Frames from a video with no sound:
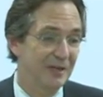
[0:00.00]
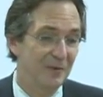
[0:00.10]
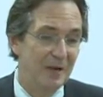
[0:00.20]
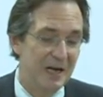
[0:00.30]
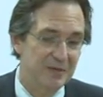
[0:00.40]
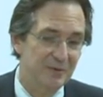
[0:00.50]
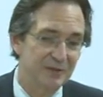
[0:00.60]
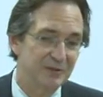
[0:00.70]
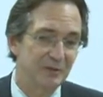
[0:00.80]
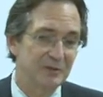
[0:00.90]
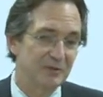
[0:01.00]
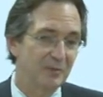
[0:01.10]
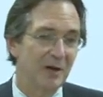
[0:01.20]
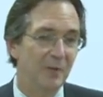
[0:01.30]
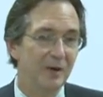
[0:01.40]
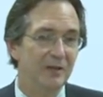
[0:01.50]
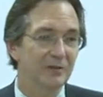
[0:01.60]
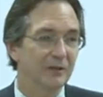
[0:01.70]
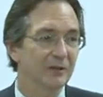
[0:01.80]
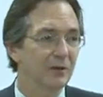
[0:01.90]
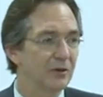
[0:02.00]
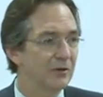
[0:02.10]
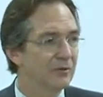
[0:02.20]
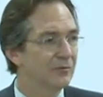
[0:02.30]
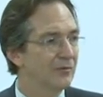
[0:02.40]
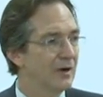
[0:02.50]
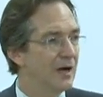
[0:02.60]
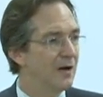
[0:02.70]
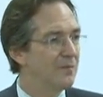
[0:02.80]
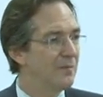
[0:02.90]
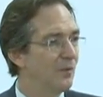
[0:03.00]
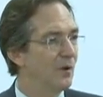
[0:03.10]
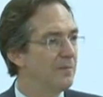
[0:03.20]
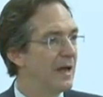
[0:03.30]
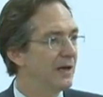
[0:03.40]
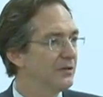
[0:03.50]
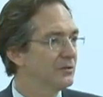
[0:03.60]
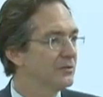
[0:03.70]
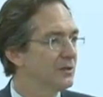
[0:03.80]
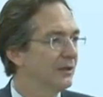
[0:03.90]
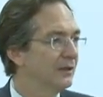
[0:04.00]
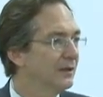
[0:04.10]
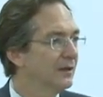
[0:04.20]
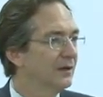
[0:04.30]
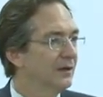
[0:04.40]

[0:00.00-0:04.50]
now management consultants, about what you can learn from, what managers can